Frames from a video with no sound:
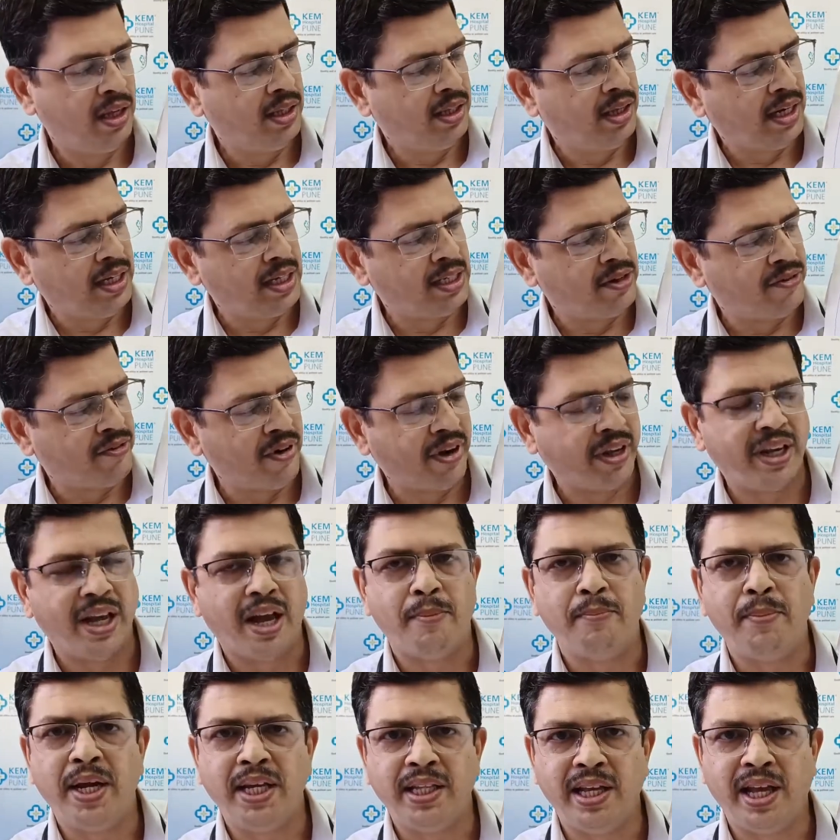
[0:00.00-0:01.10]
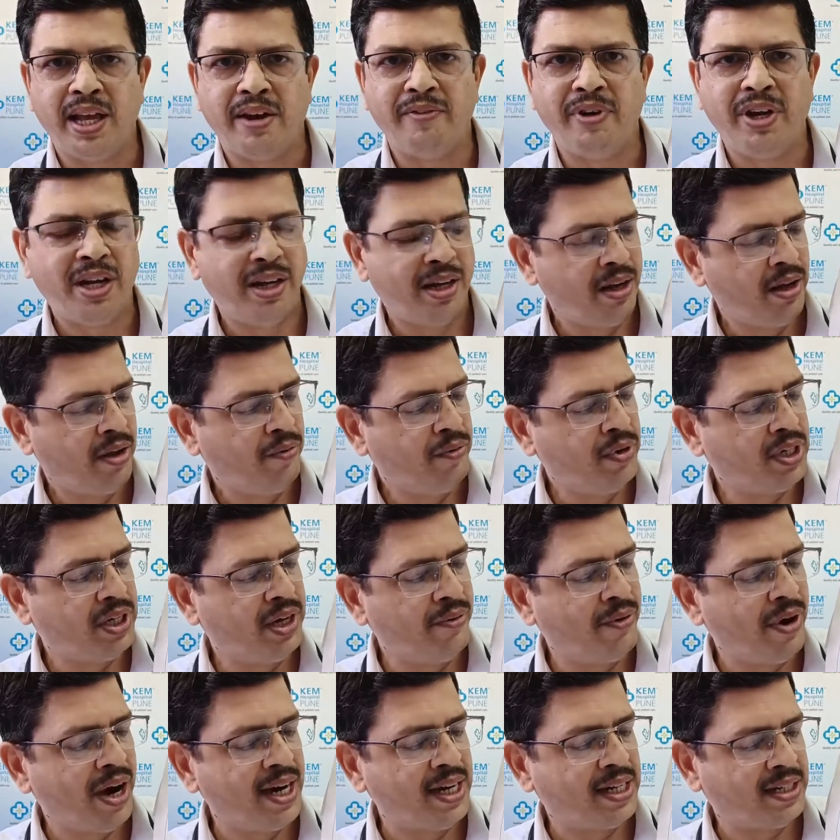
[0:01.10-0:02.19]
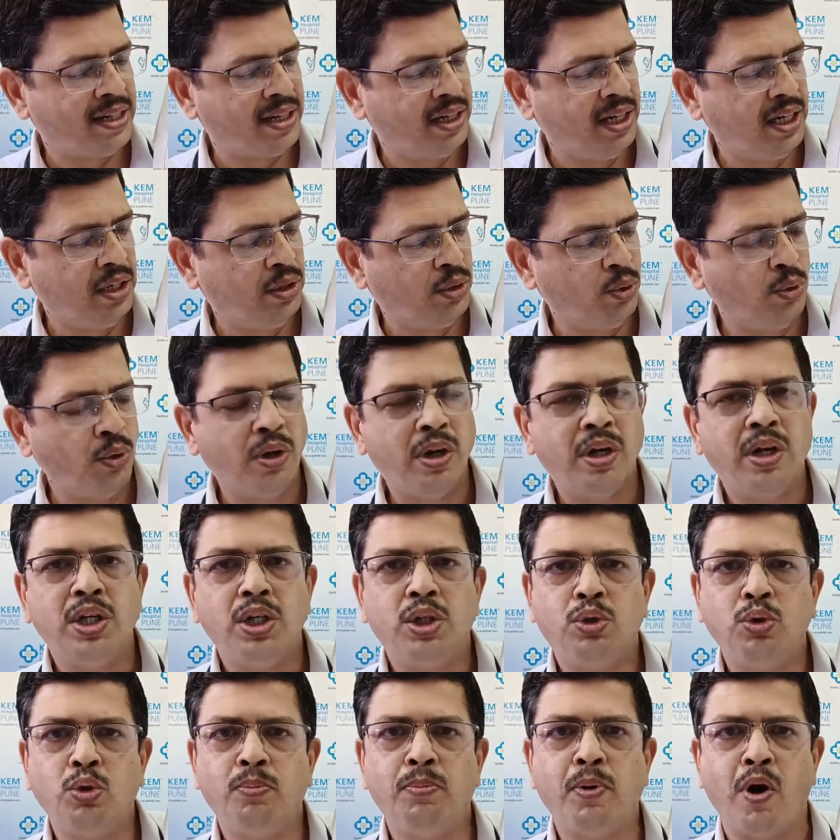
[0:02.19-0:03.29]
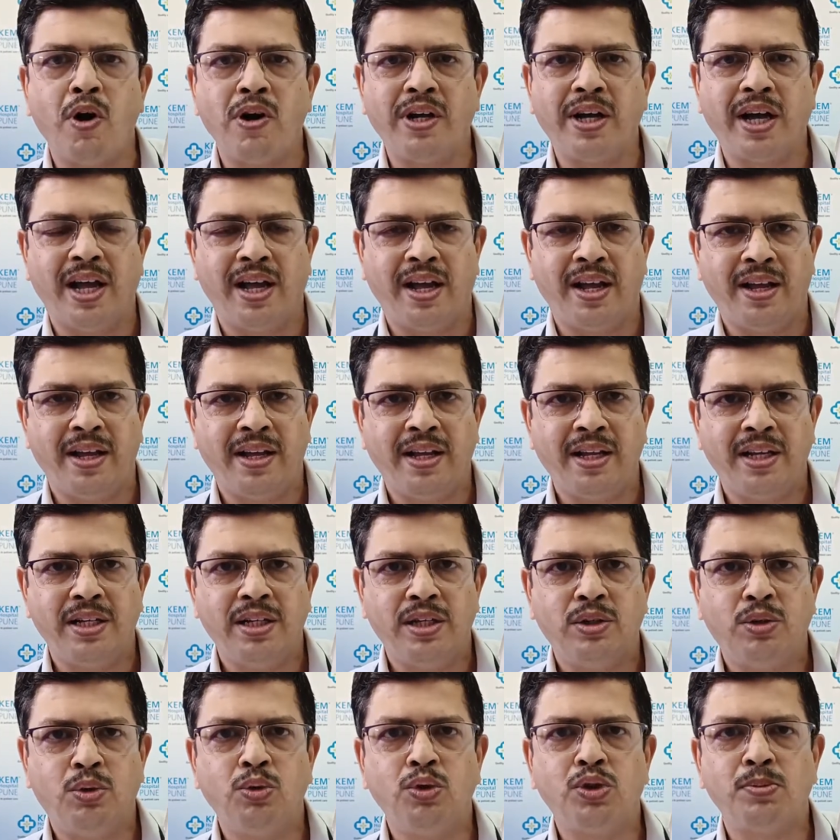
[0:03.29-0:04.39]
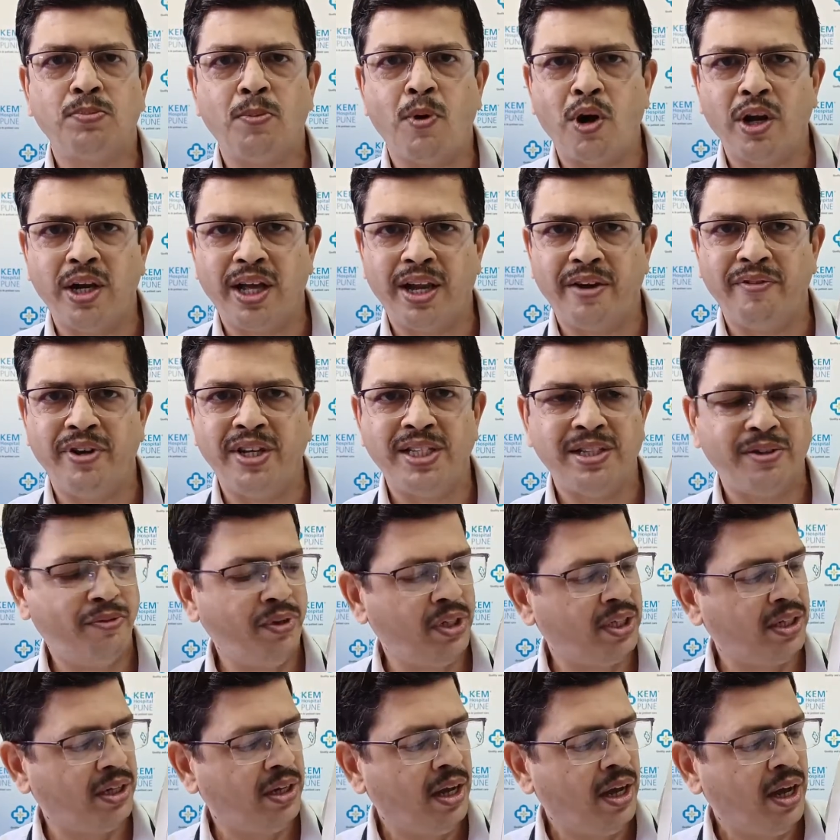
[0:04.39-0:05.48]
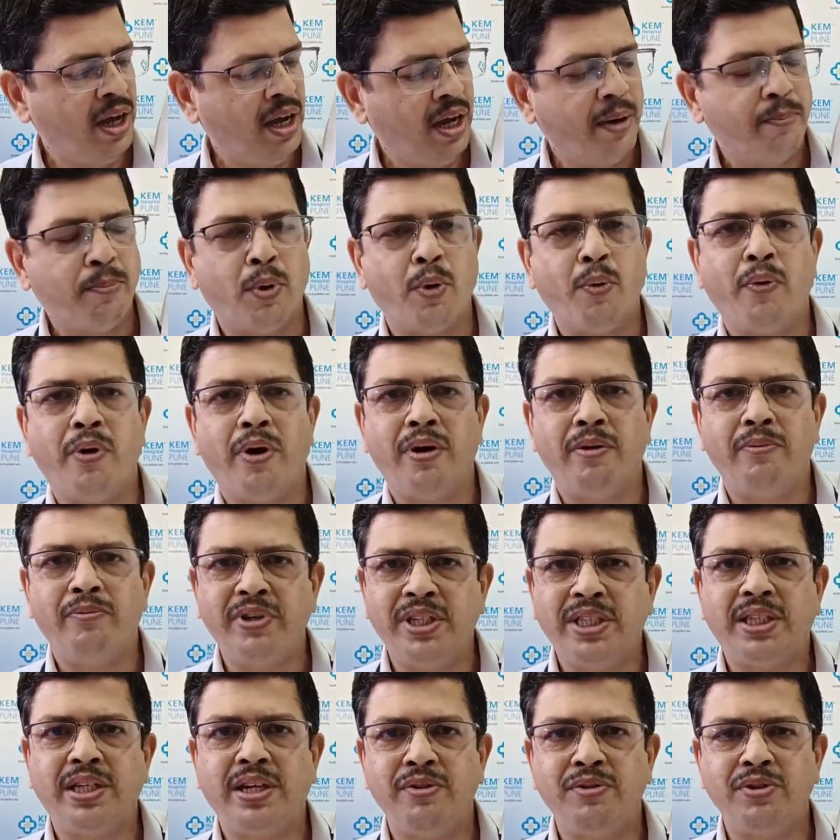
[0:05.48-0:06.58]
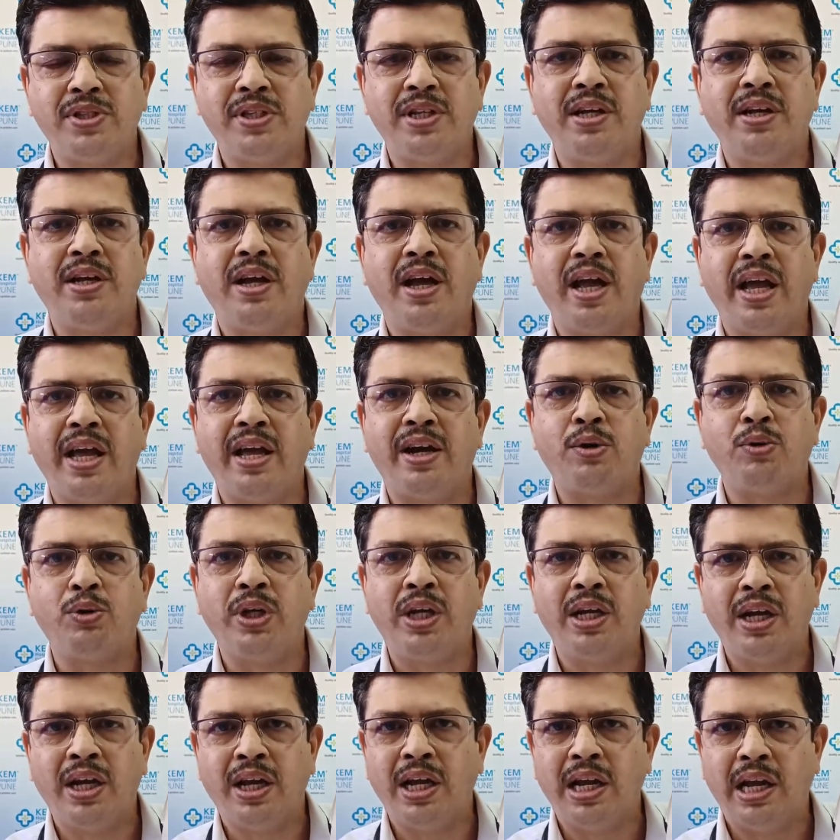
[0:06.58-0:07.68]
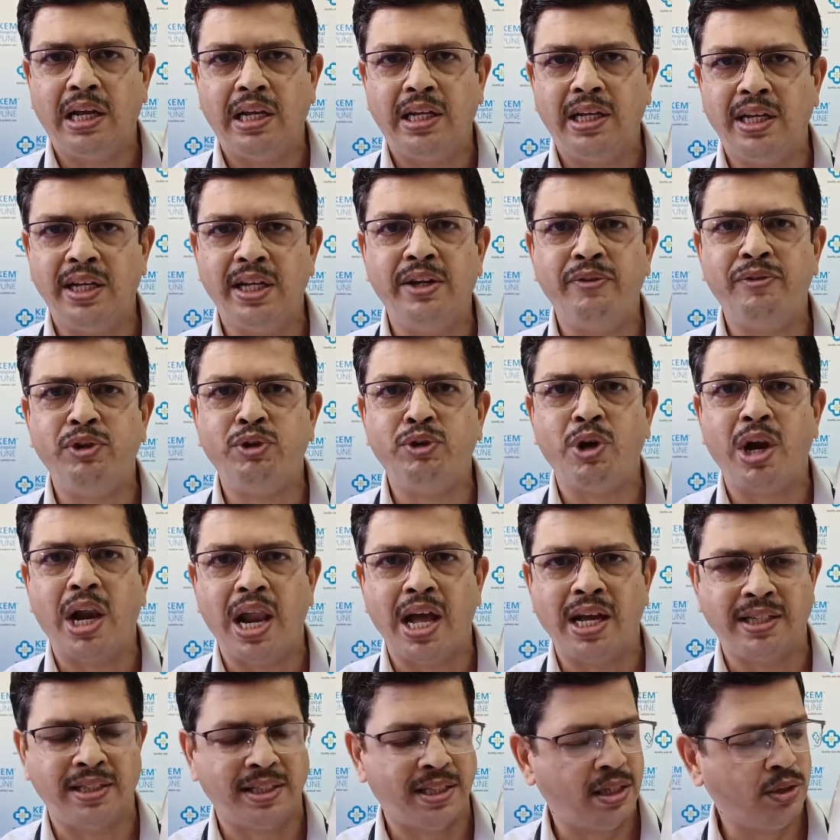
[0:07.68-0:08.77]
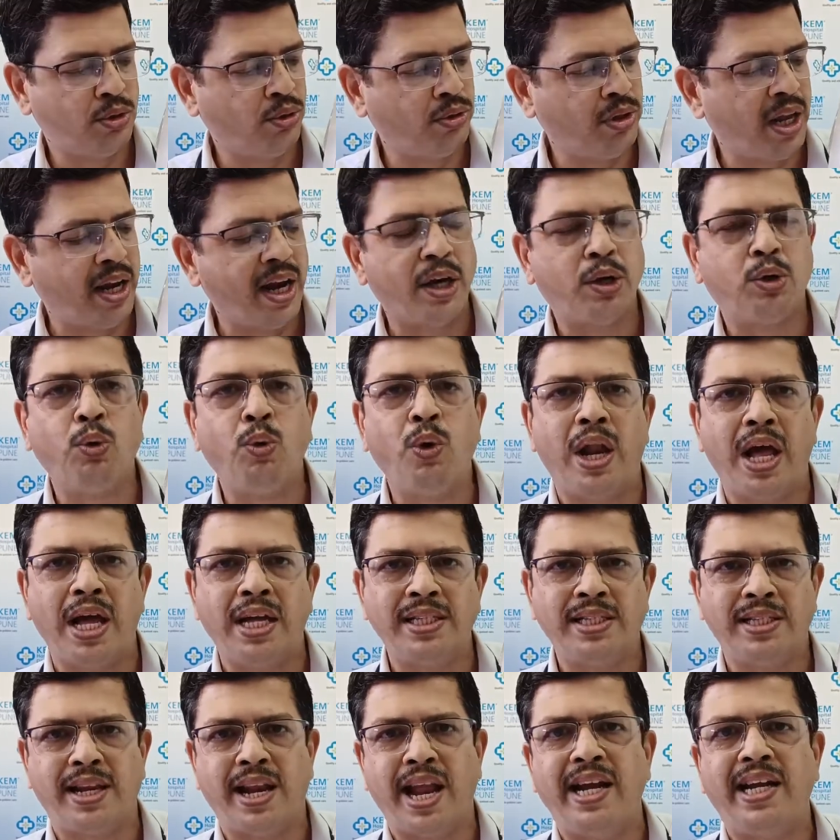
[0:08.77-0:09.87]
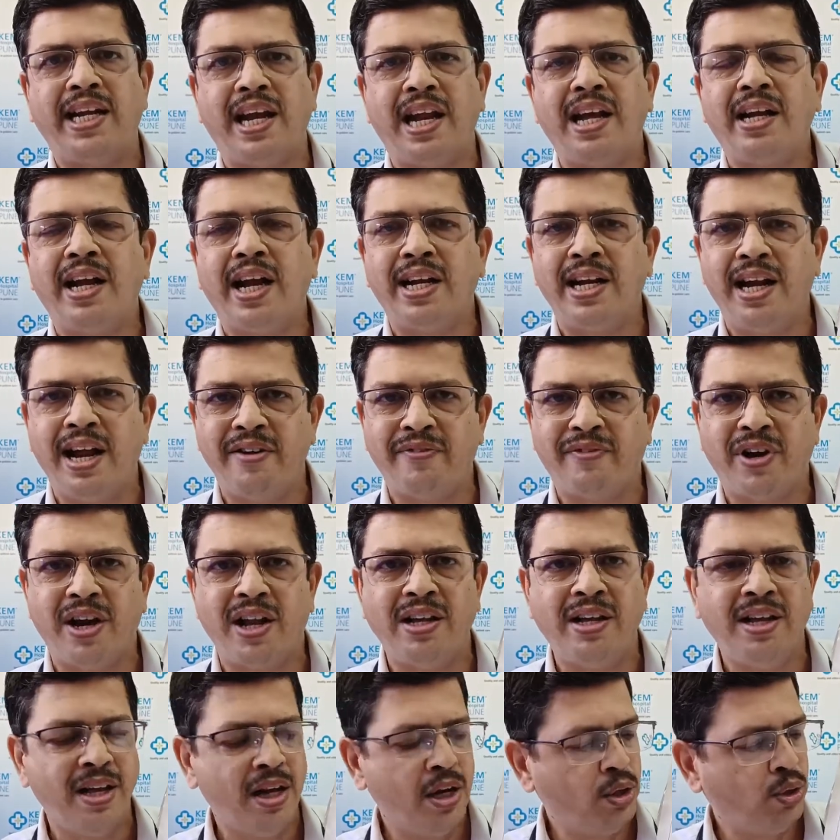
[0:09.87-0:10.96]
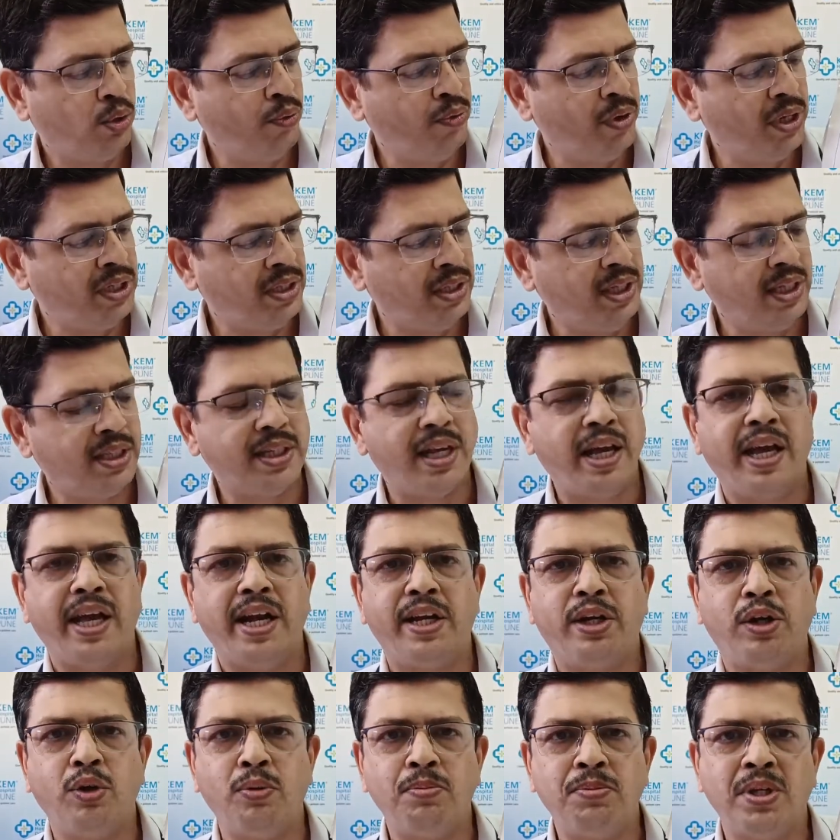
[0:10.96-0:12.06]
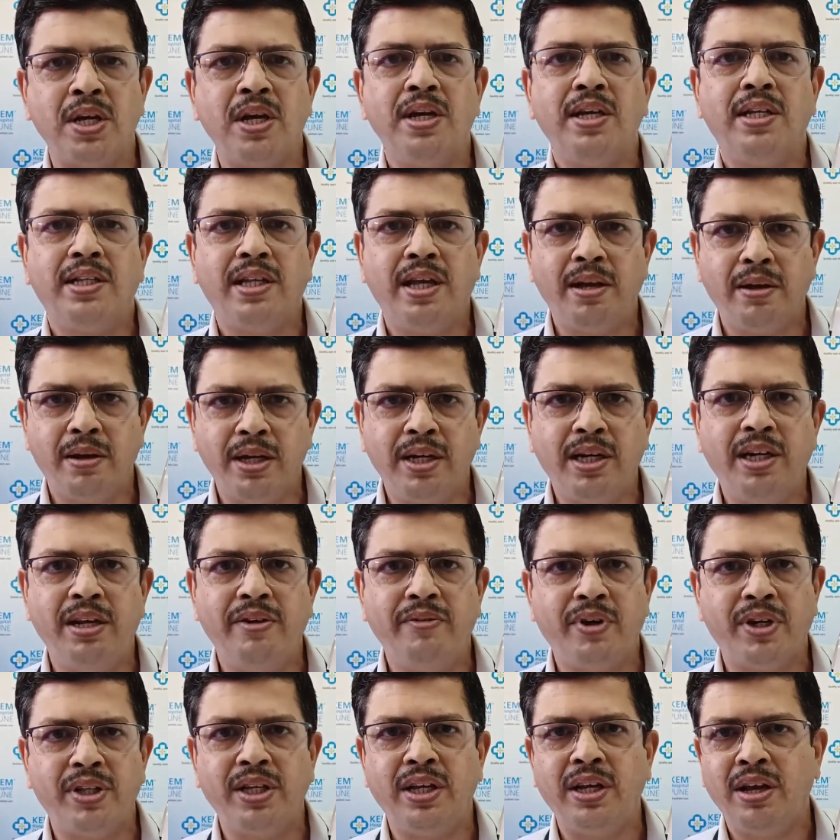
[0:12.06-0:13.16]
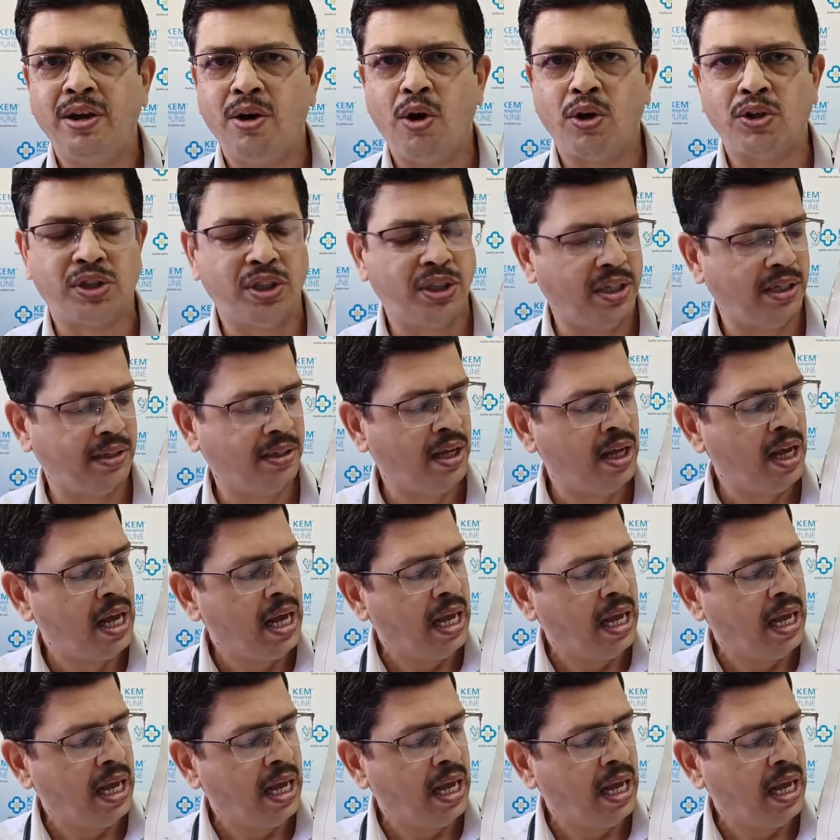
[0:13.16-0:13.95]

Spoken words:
that is the trachea, main airway, which divides into two bronchi, two small airways, which gives the air to the individual lungs. So there are two lungs, right lung and left lung, to which these air tubes, they deliver the oxygen.